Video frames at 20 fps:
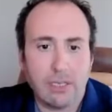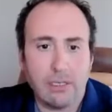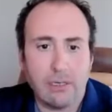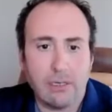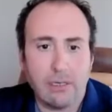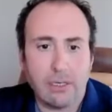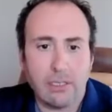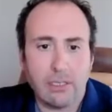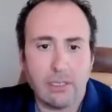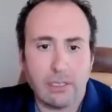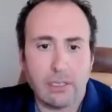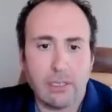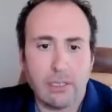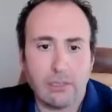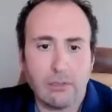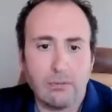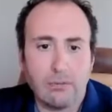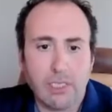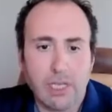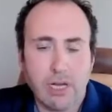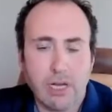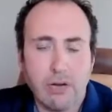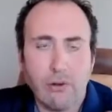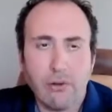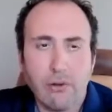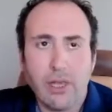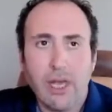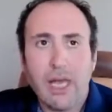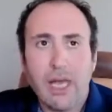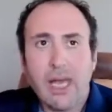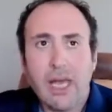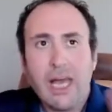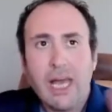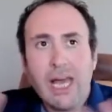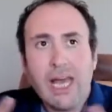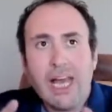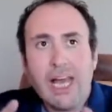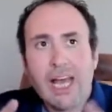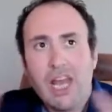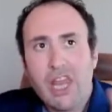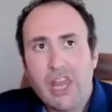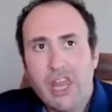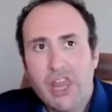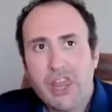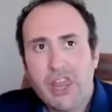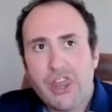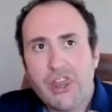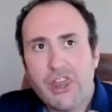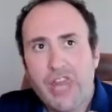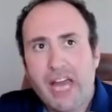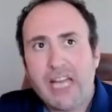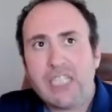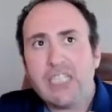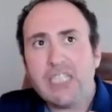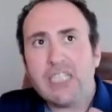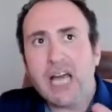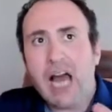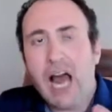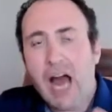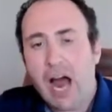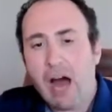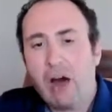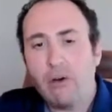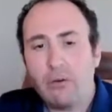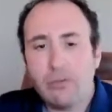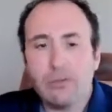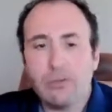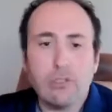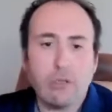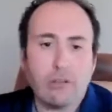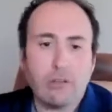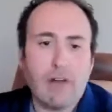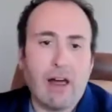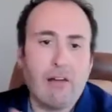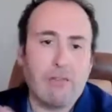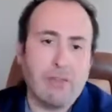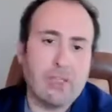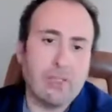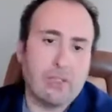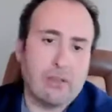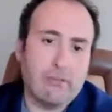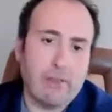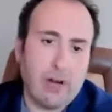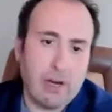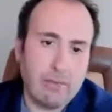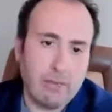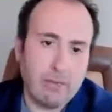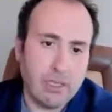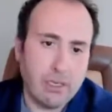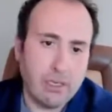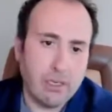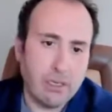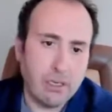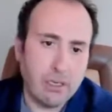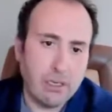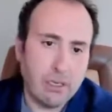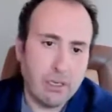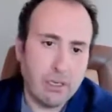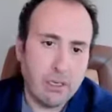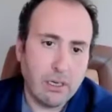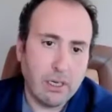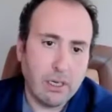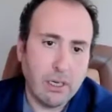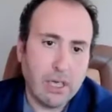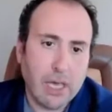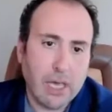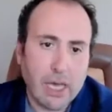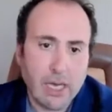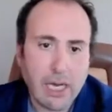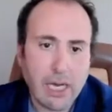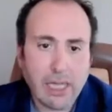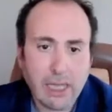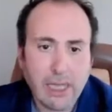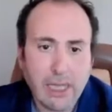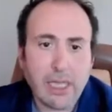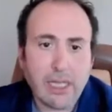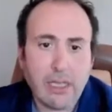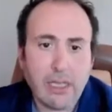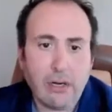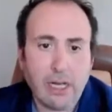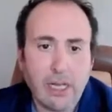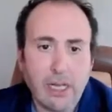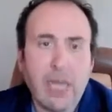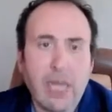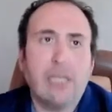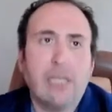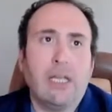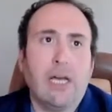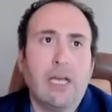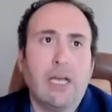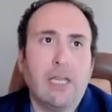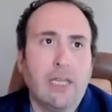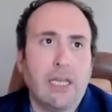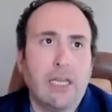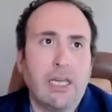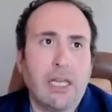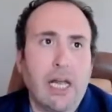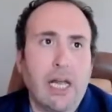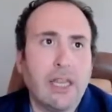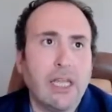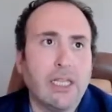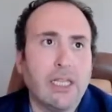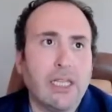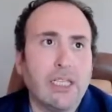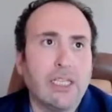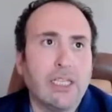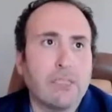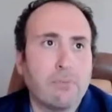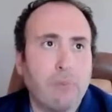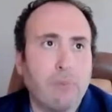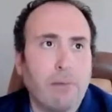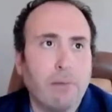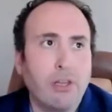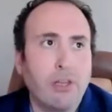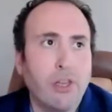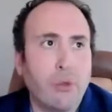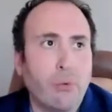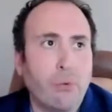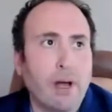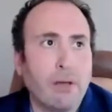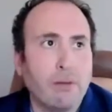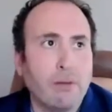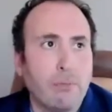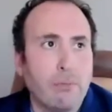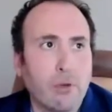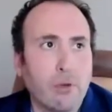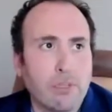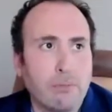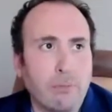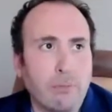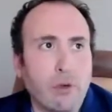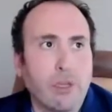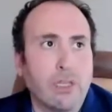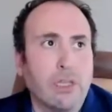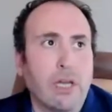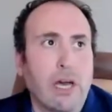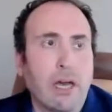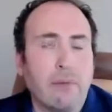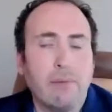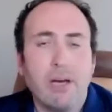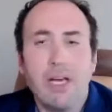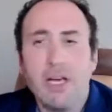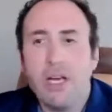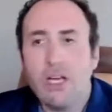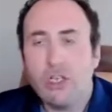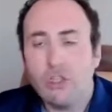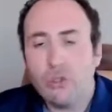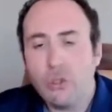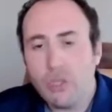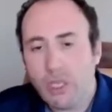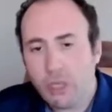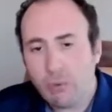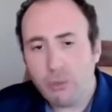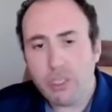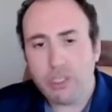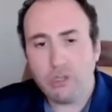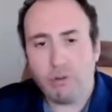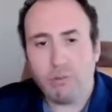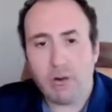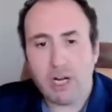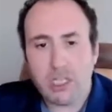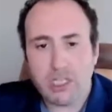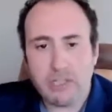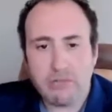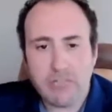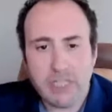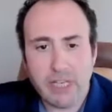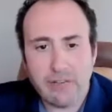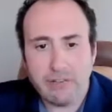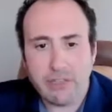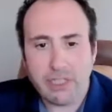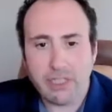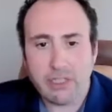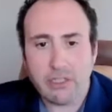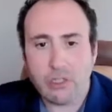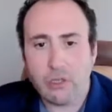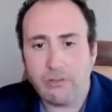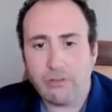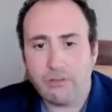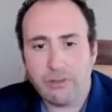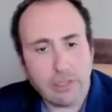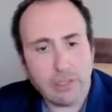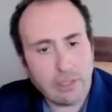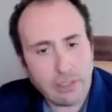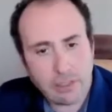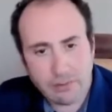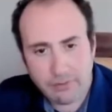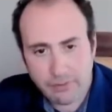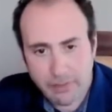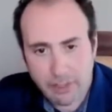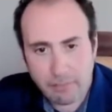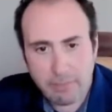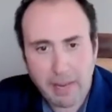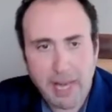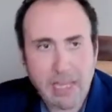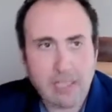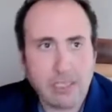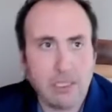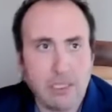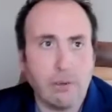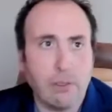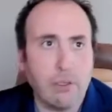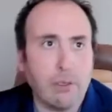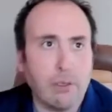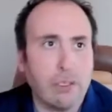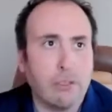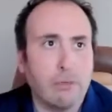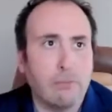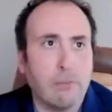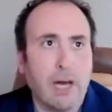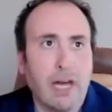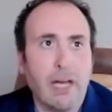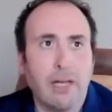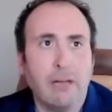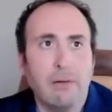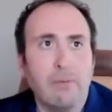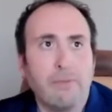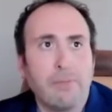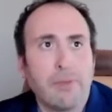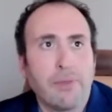you know con- consumers health. That's how you survive in this environment. And I think, you know, and I, and I think this is probably the right and the most important time to increase your margin of safety. So if in, if in the past you're looking to buy